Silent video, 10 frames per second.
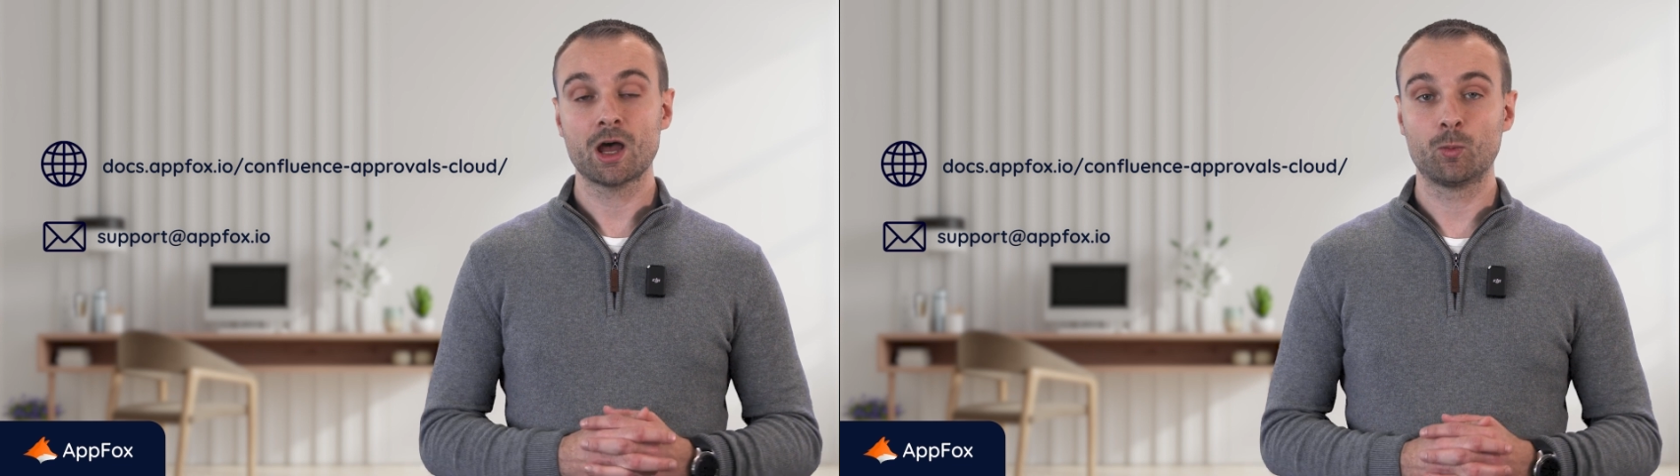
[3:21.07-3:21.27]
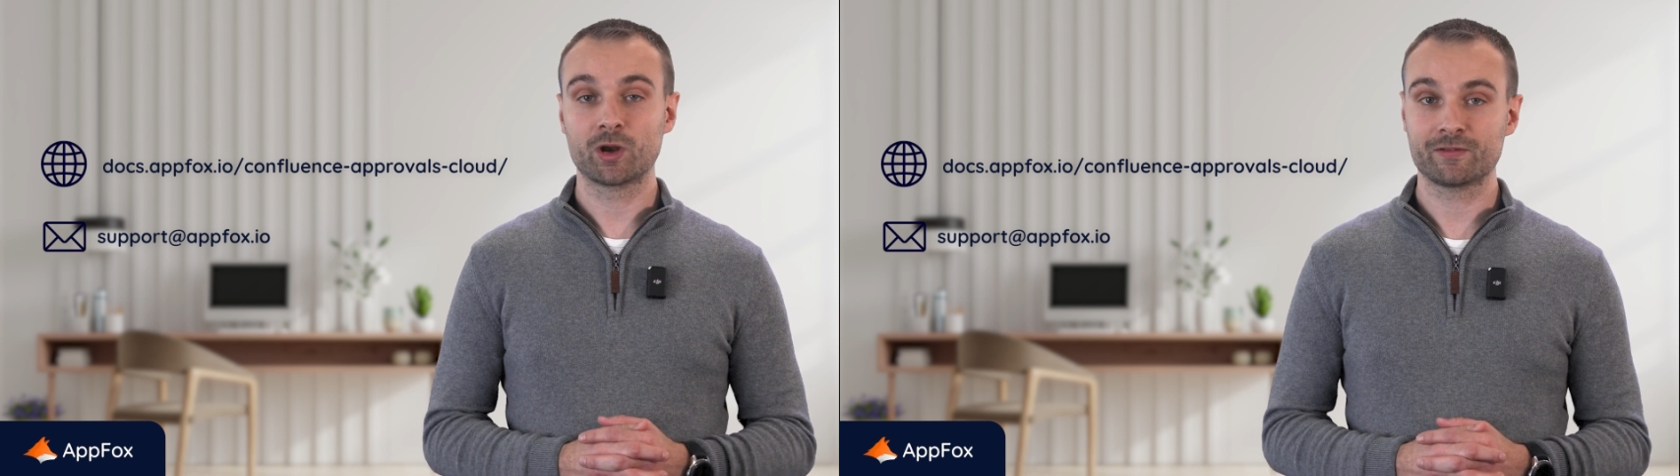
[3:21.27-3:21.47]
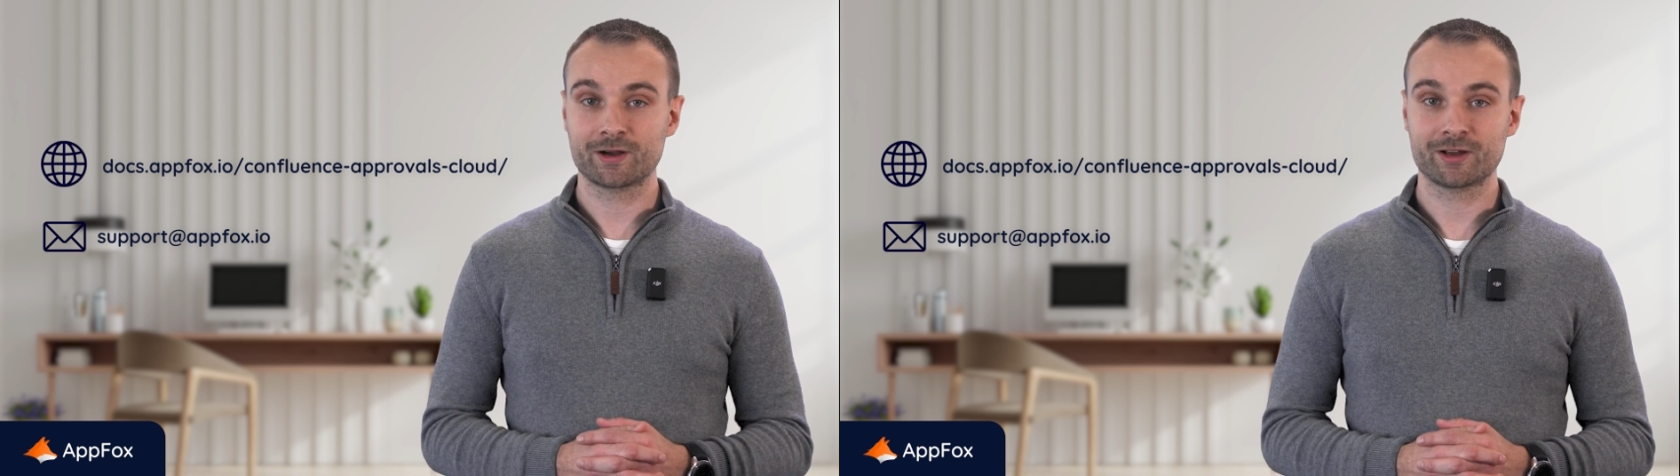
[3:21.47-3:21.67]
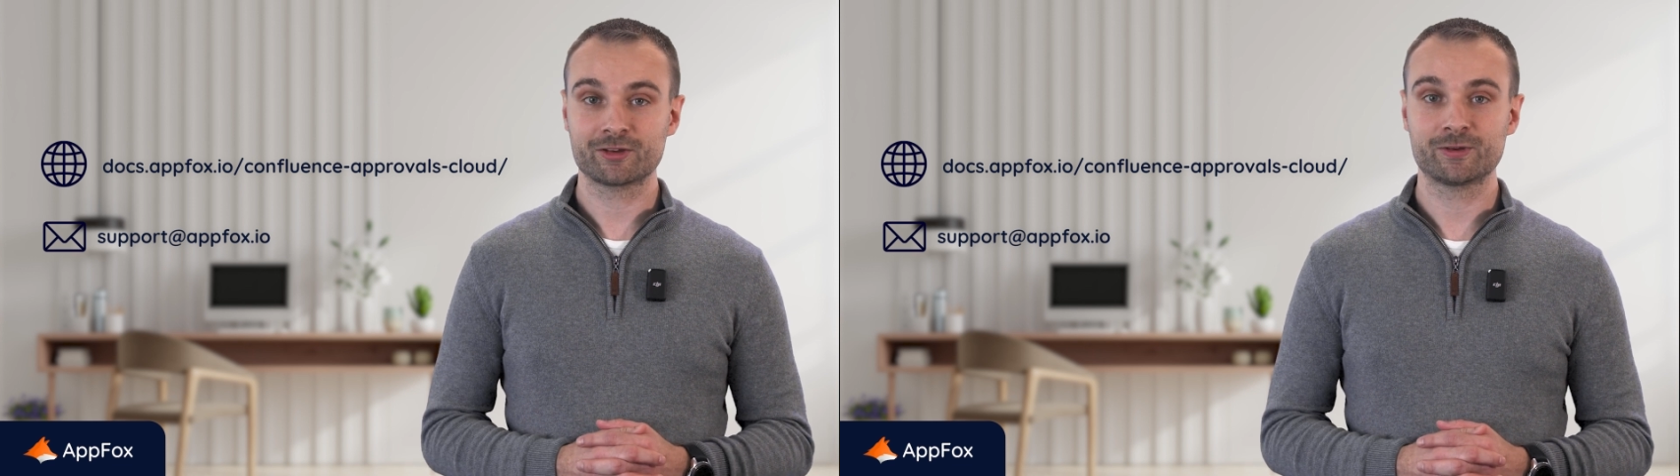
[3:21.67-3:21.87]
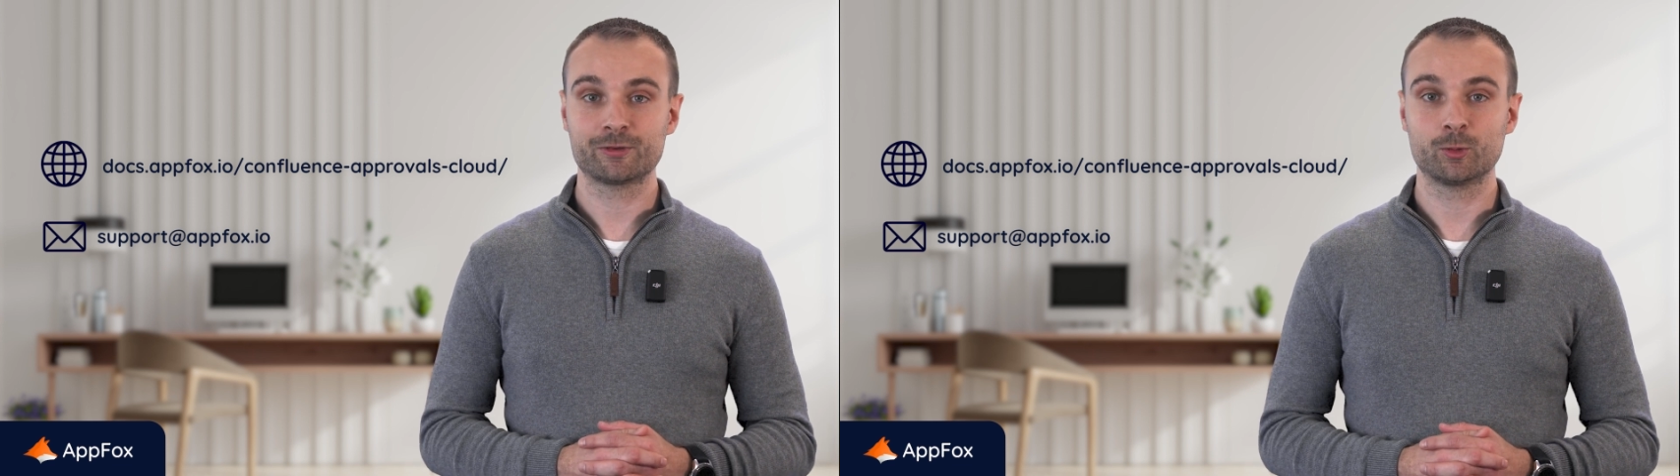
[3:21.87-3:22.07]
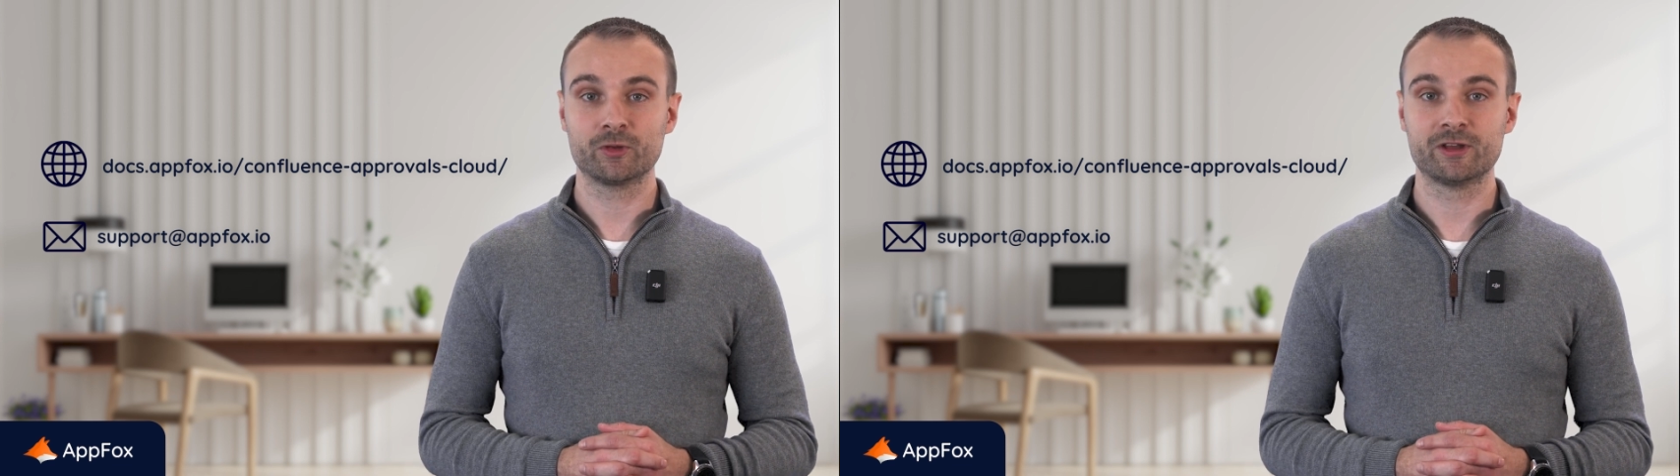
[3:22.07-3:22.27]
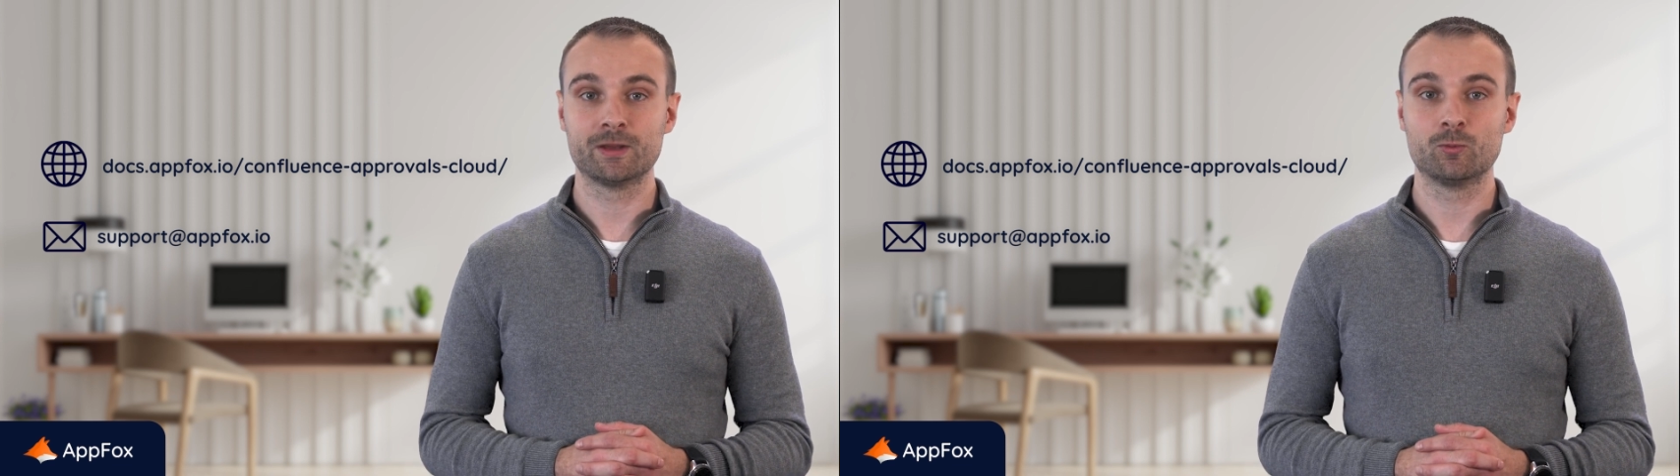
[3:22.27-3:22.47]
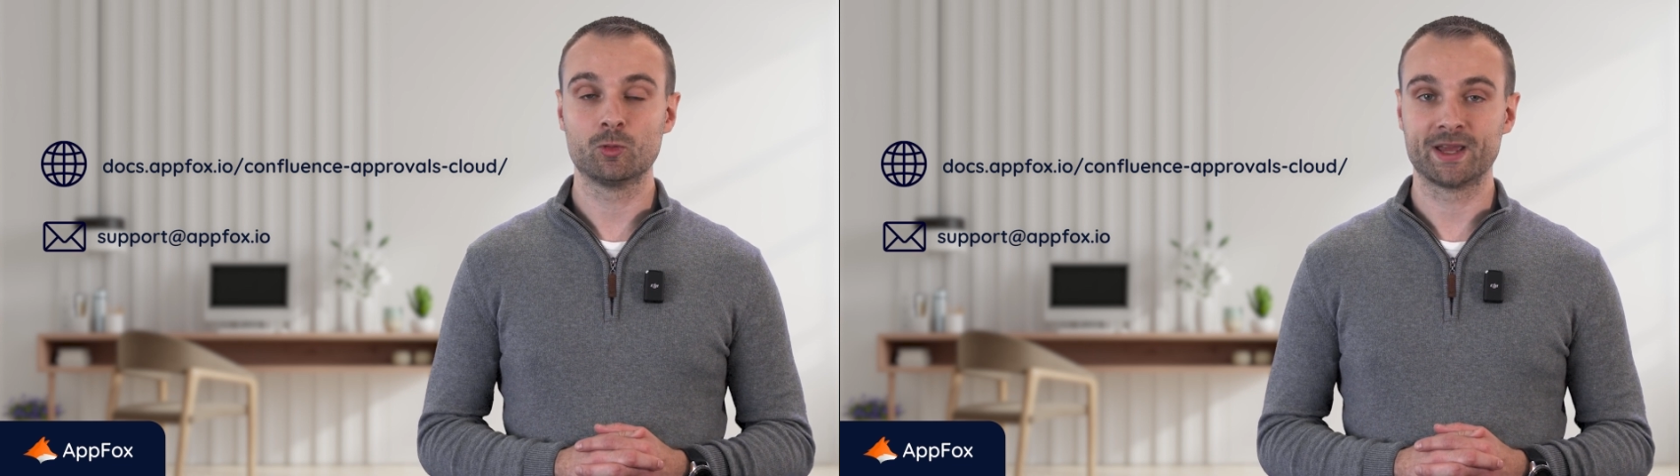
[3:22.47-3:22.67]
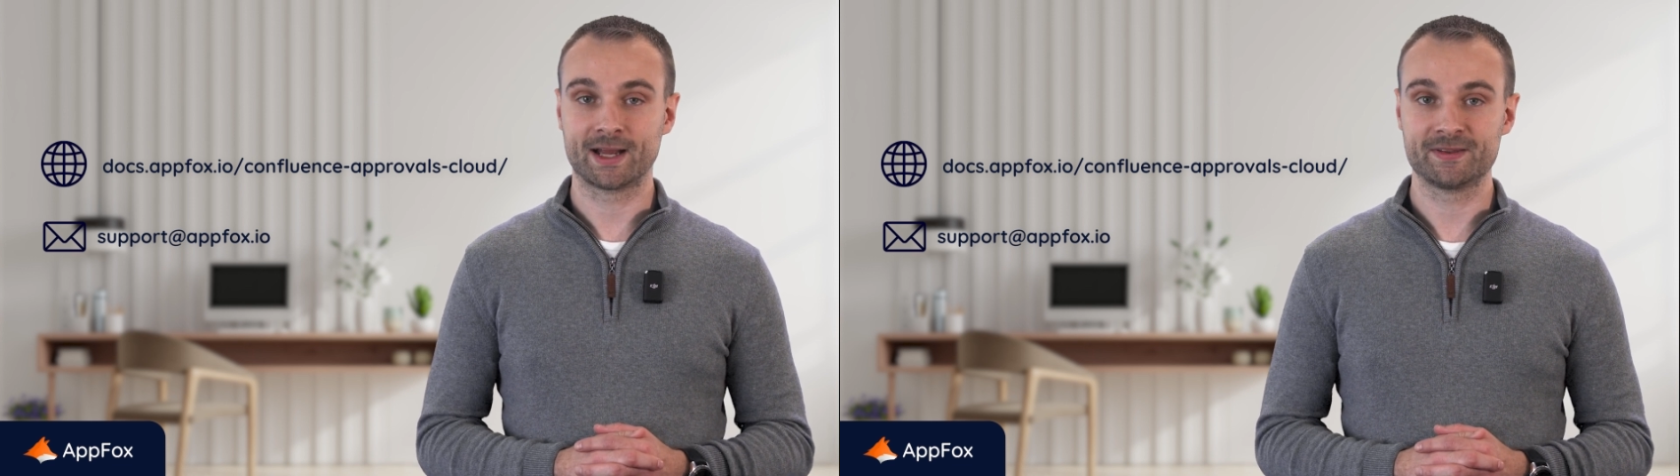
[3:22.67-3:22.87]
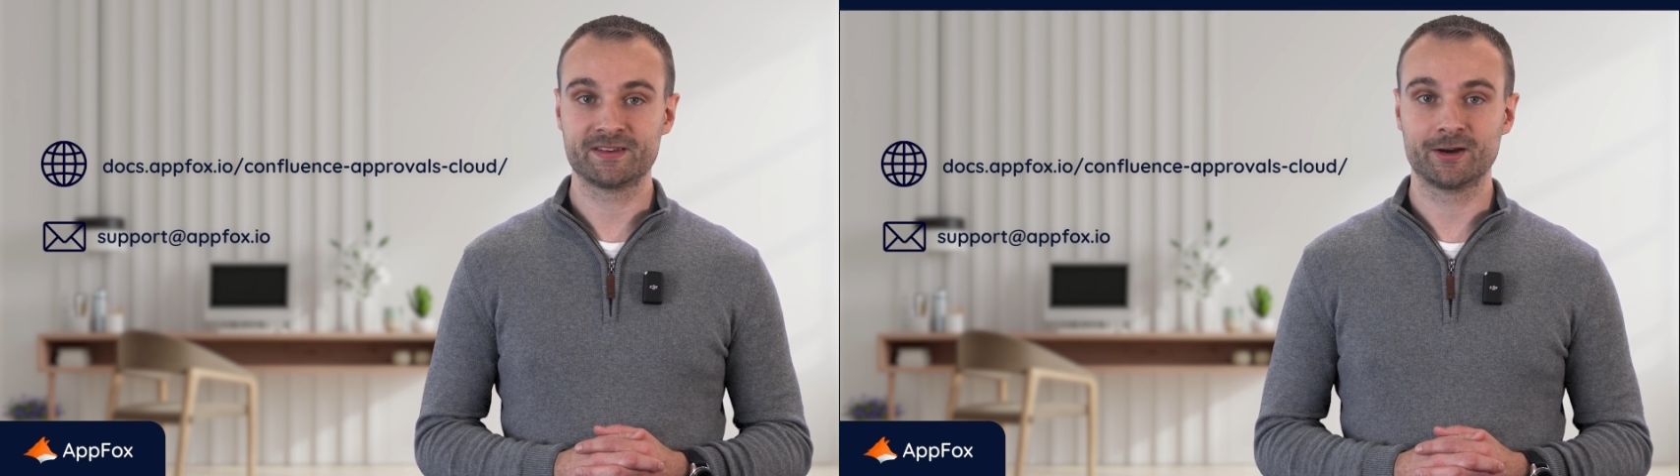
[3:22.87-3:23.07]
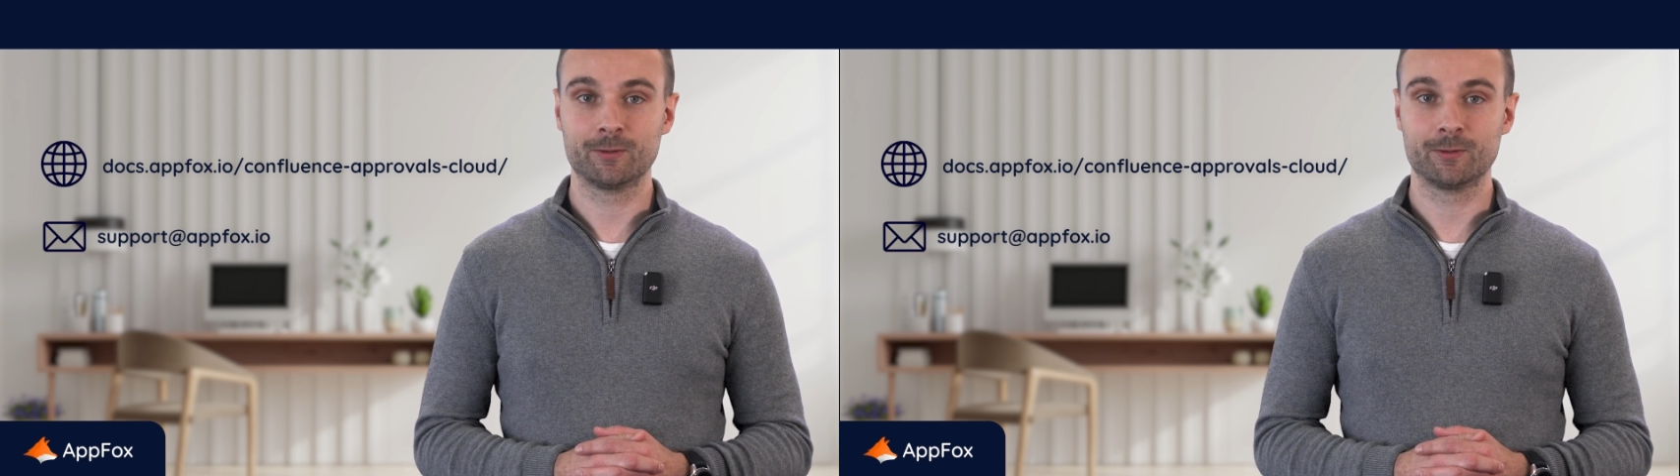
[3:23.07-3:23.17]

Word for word: and one of our customer support team will be happy to